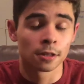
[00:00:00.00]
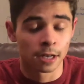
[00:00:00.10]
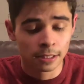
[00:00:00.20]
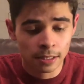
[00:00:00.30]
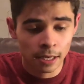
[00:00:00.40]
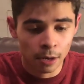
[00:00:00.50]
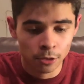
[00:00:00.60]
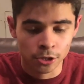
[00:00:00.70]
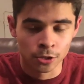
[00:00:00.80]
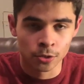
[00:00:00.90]
The next thing I
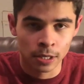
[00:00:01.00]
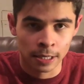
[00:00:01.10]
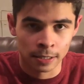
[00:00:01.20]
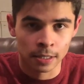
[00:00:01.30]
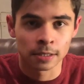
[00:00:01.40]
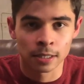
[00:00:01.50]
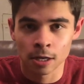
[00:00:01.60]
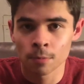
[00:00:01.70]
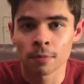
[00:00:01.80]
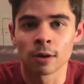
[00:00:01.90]
would do is set
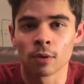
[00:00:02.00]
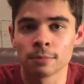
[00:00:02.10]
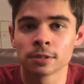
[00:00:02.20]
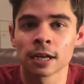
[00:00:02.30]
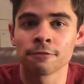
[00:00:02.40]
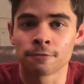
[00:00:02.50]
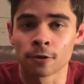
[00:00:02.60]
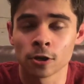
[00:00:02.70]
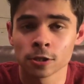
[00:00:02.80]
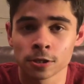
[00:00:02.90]
up my website
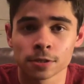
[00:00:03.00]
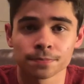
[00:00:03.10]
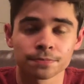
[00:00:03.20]
first.